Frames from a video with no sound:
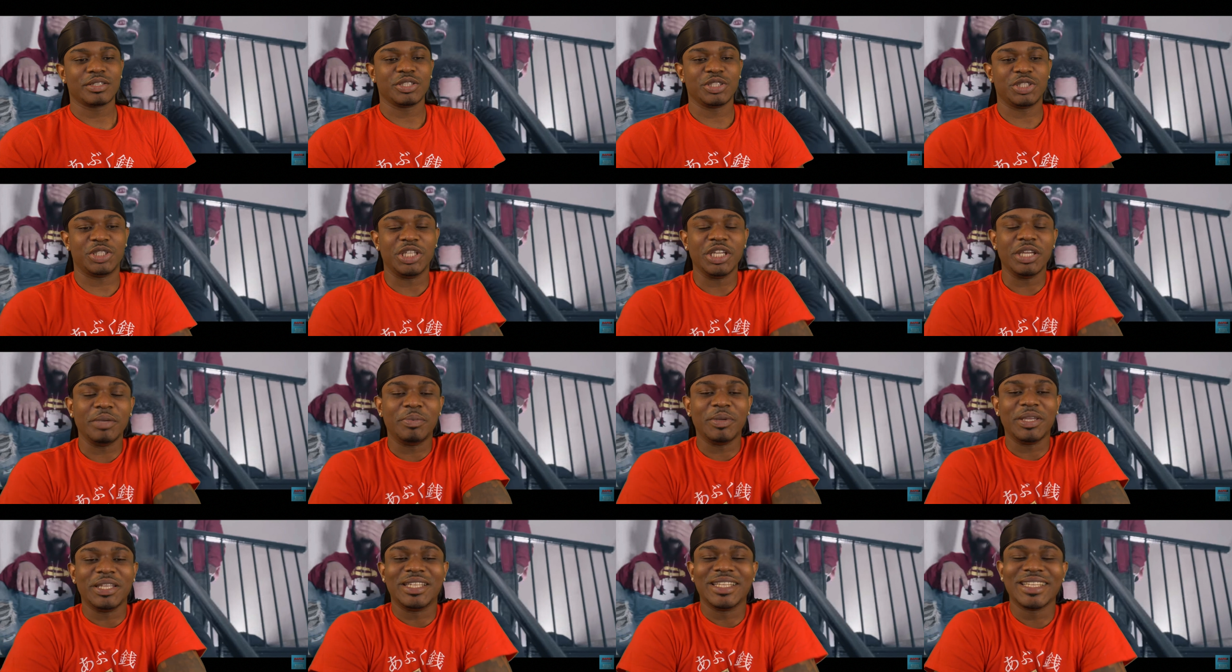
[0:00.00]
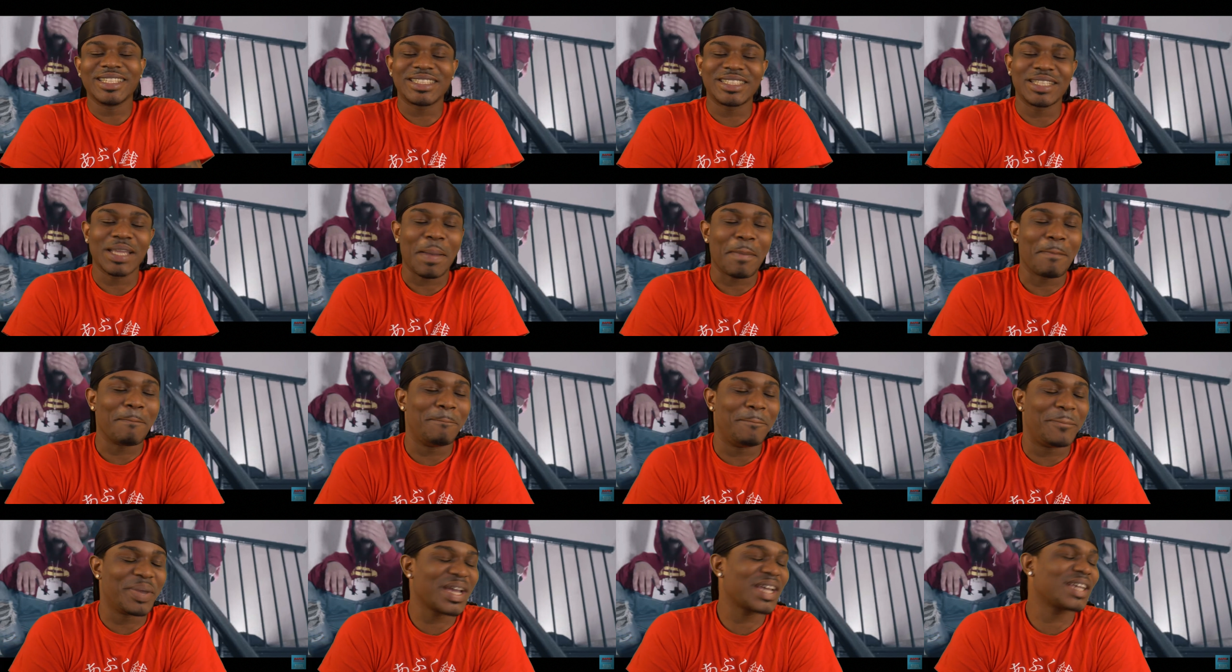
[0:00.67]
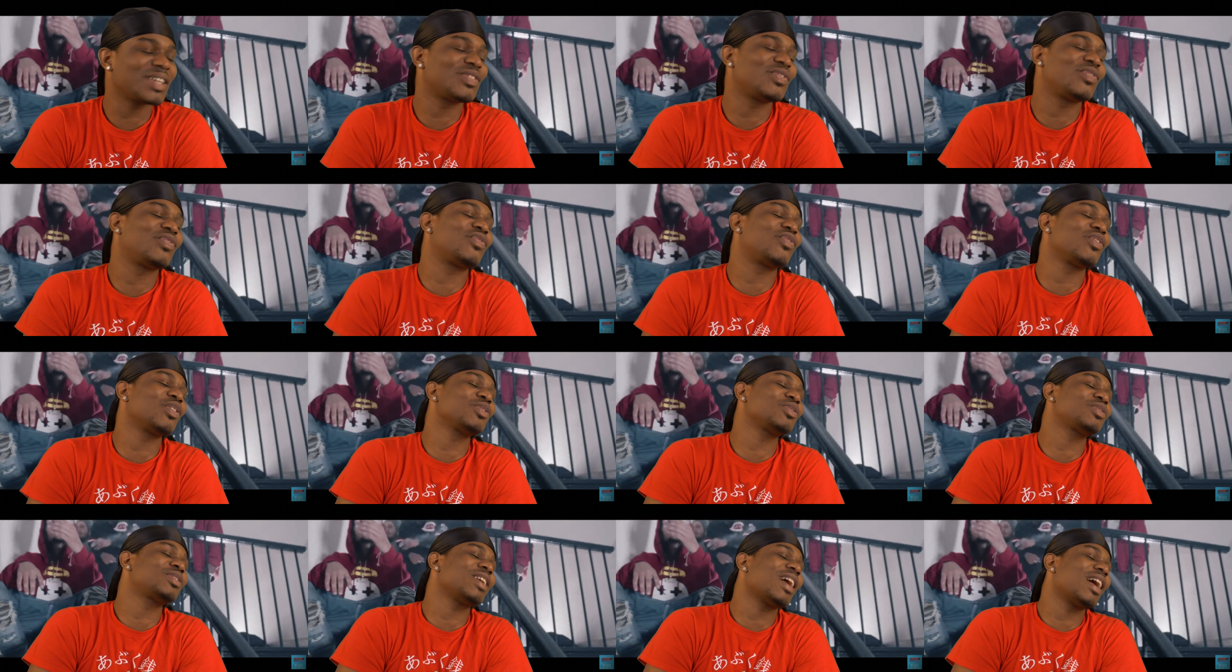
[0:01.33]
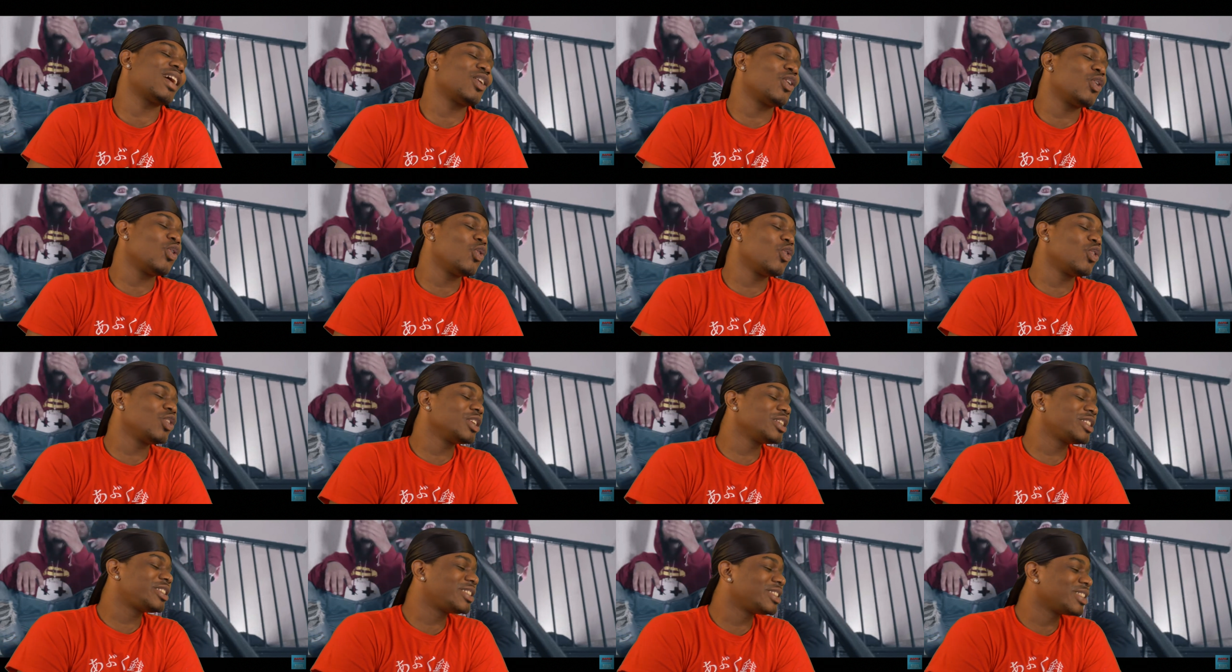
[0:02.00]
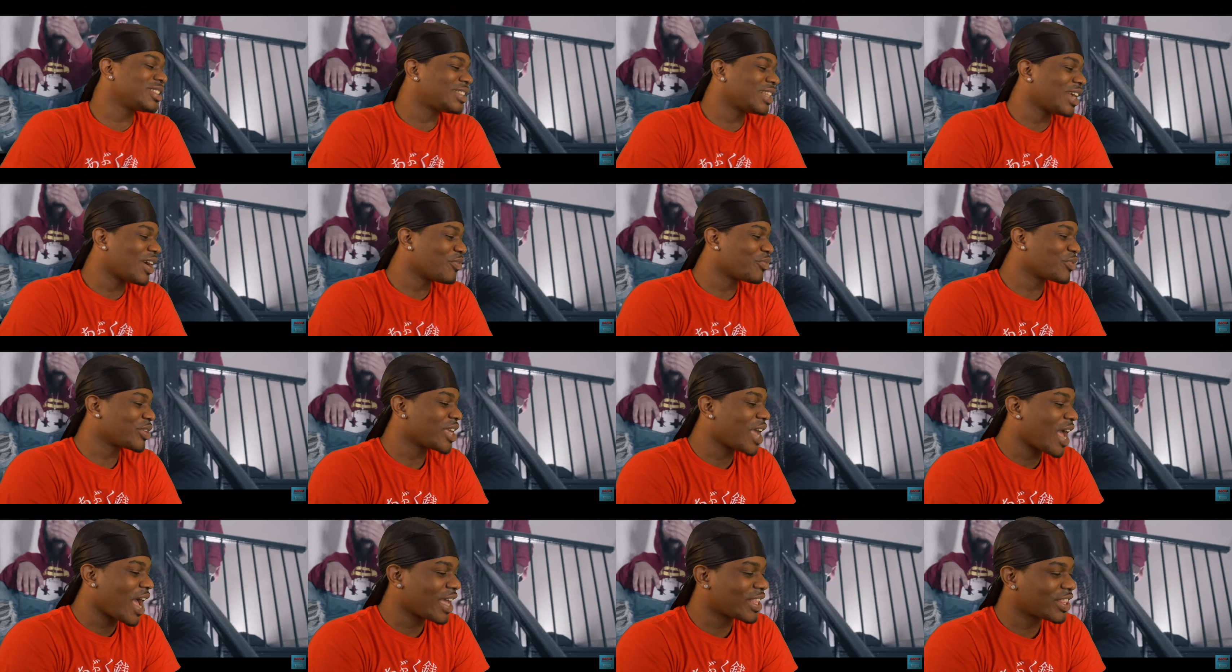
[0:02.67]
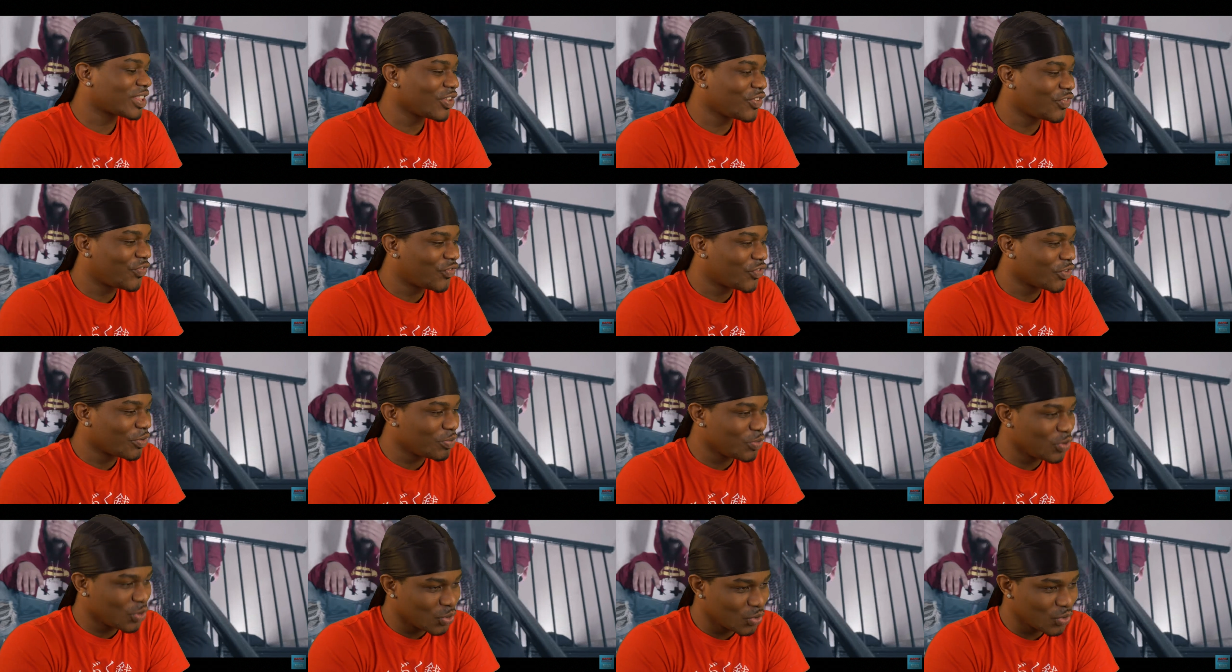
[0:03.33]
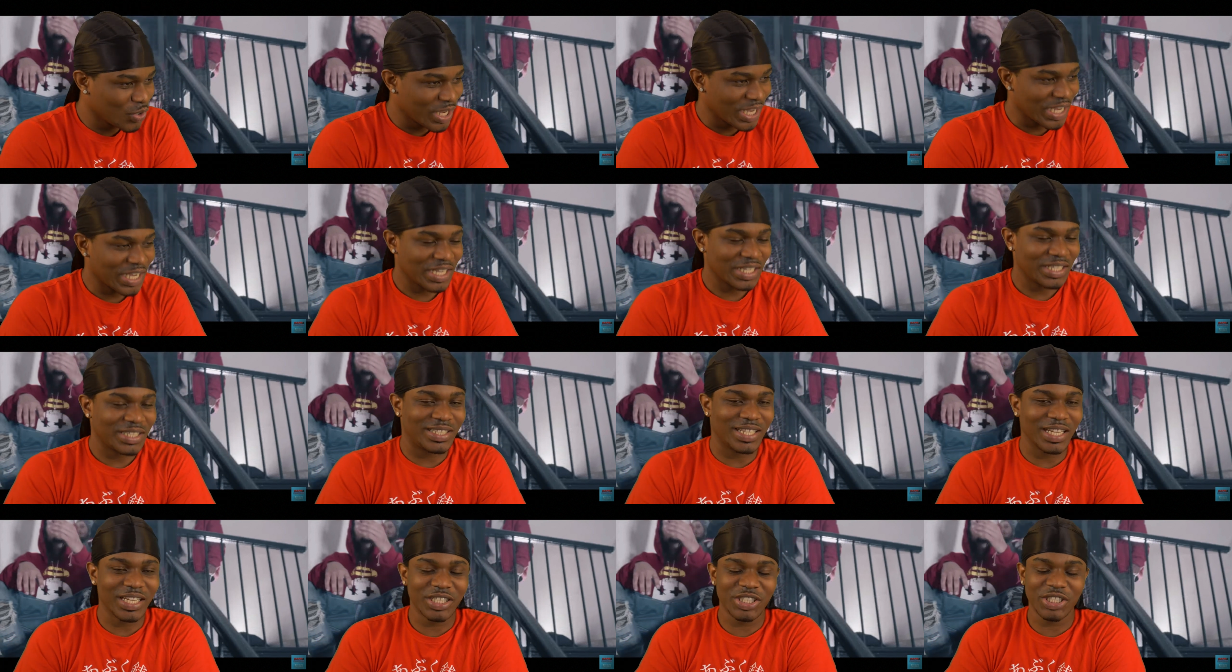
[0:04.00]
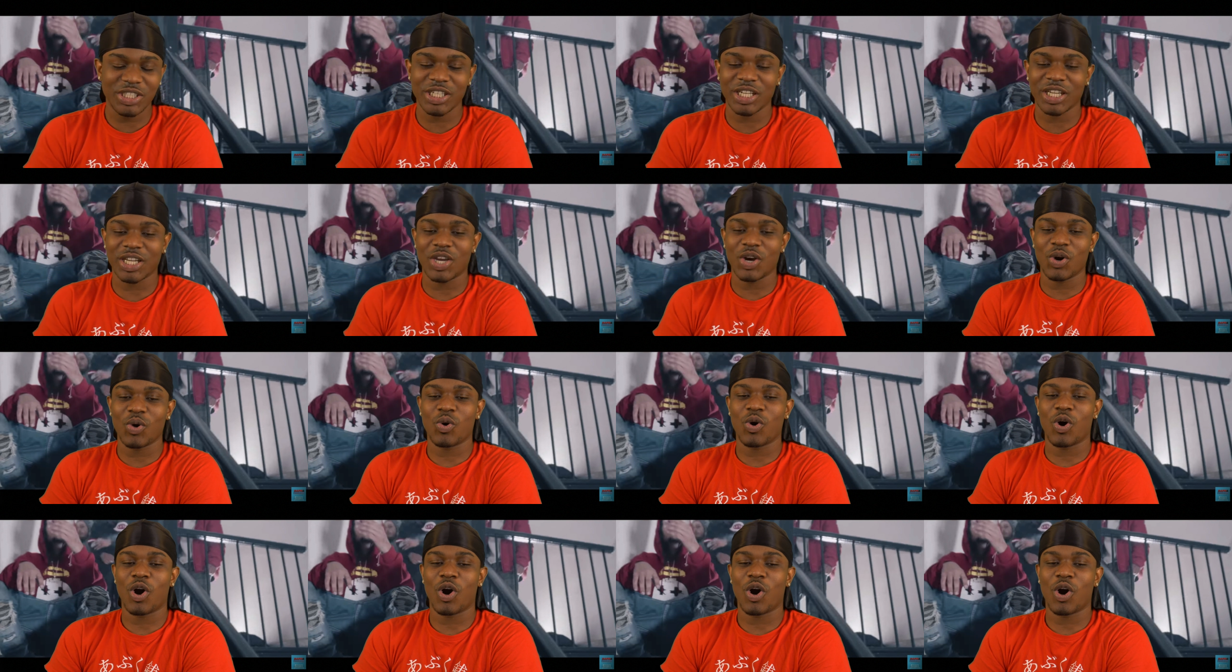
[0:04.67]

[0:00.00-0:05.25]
GB, this your best verse out of all the shits I reacted from you. This shit go